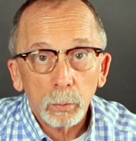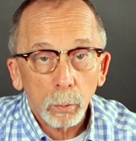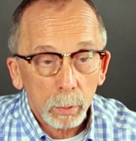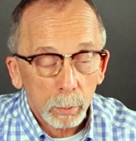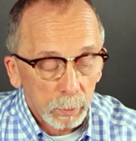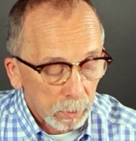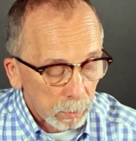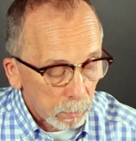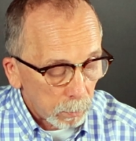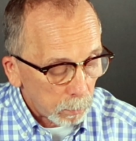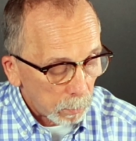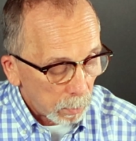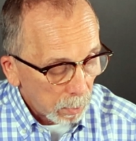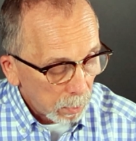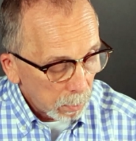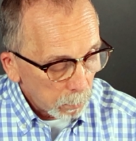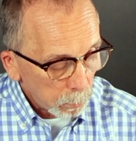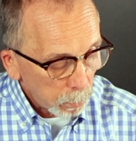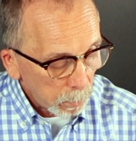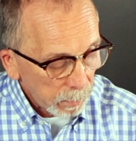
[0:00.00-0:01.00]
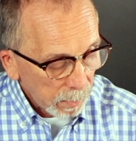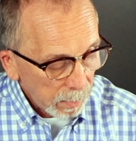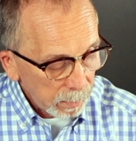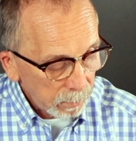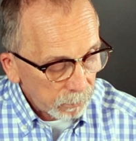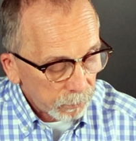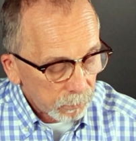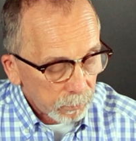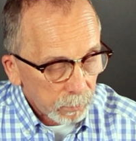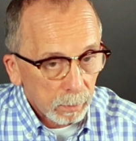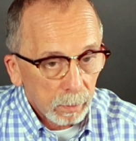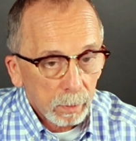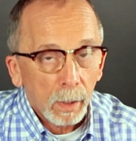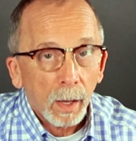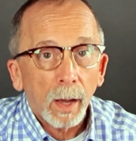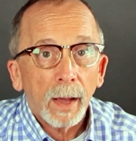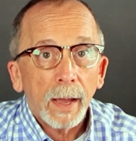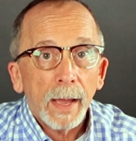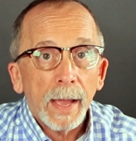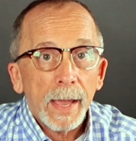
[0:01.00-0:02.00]
What do? Well, they've
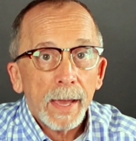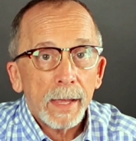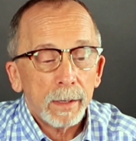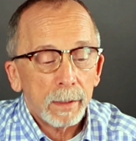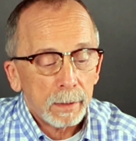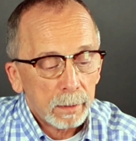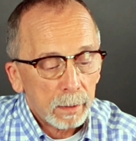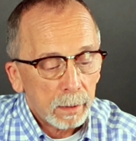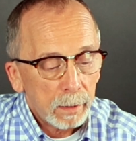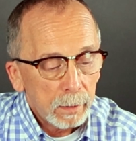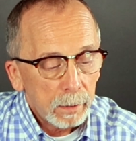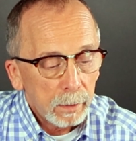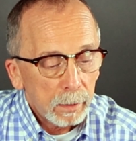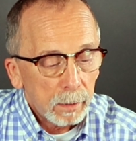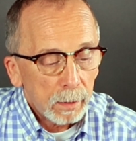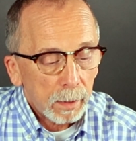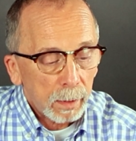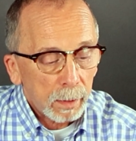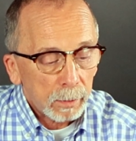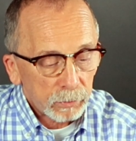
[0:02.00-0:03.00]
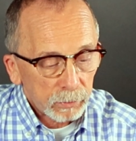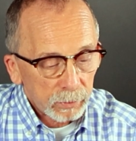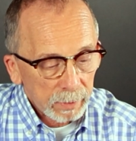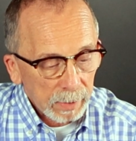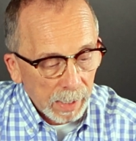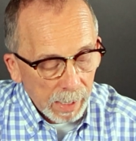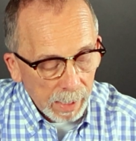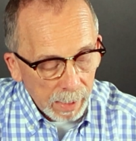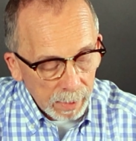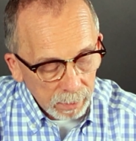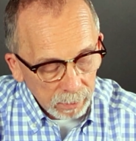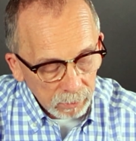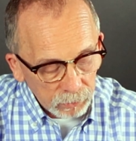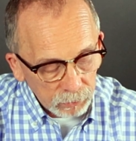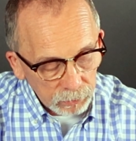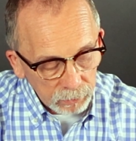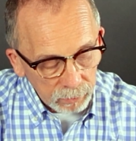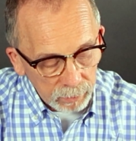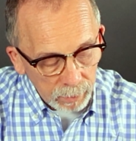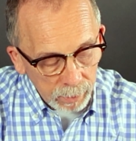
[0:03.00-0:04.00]
added a scan
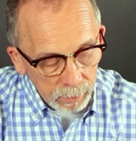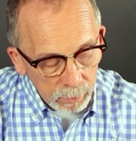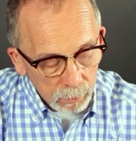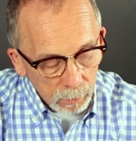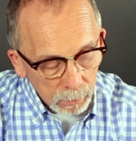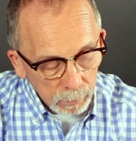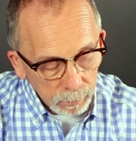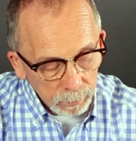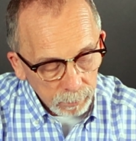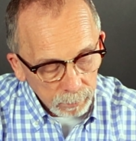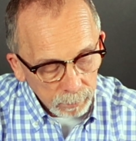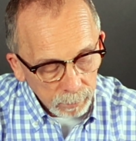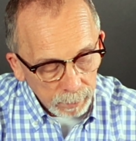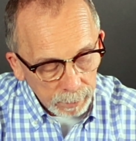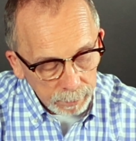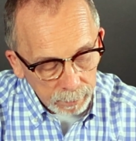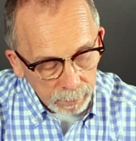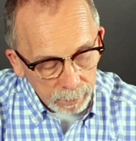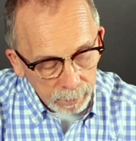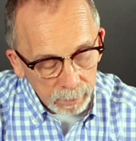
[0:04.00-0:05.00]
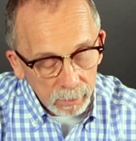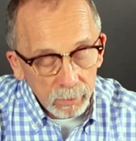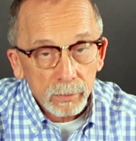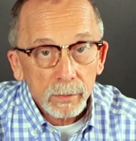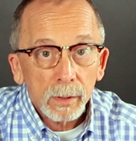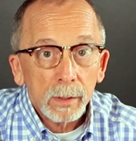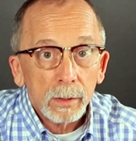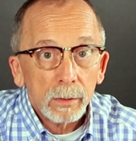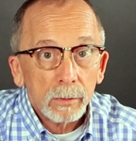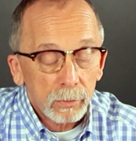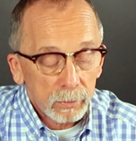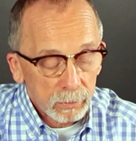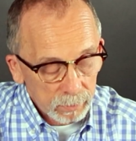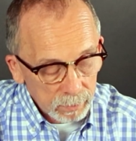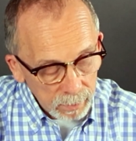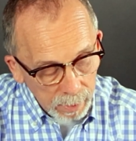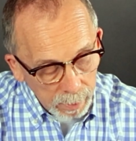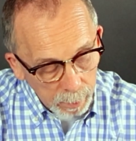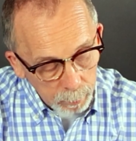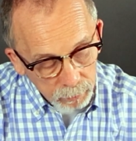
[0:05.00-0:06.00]
extender, right, and this thing just
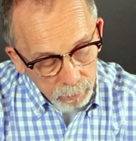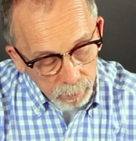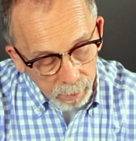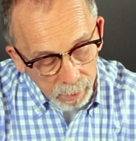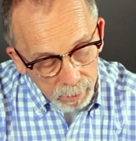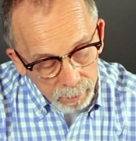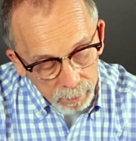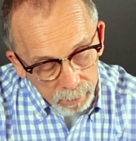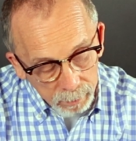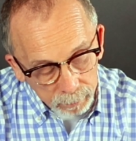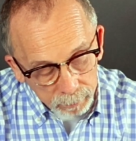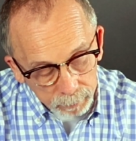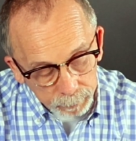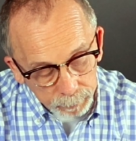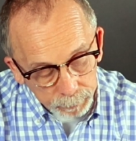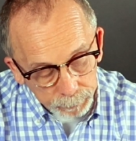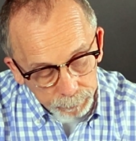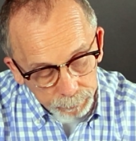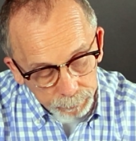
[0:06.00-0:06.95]
snaps right on.